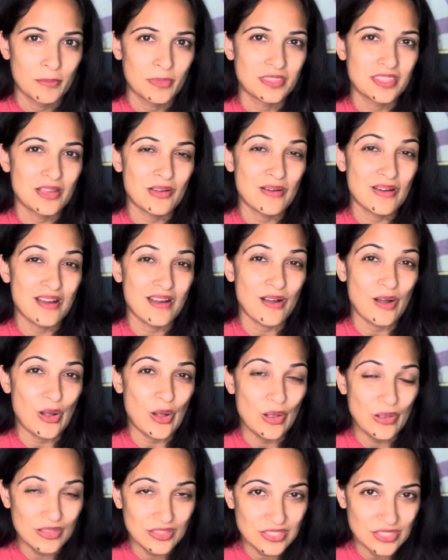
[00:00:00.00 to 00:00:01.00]
But there are
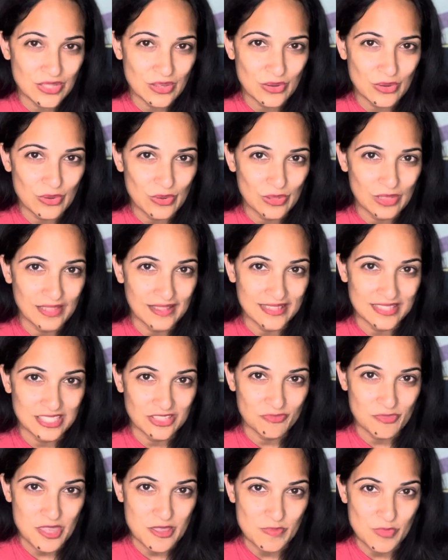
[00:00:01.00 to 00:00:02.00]
also lots
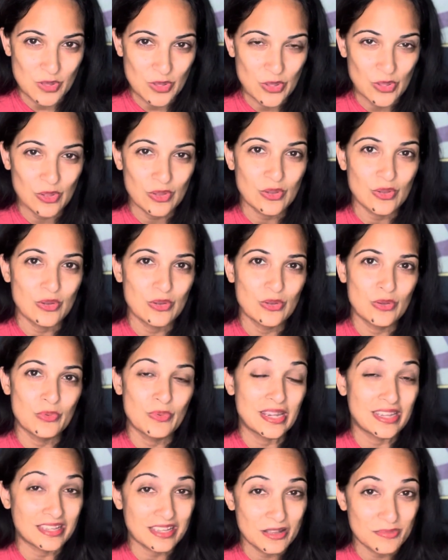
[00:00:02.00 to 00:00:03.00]
of people who,
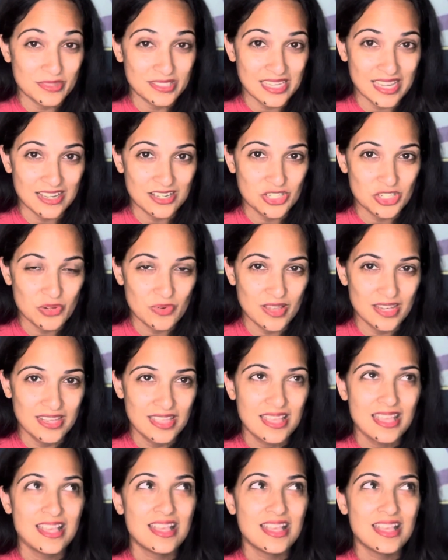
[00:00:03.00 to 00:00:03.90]
when it comes down to it,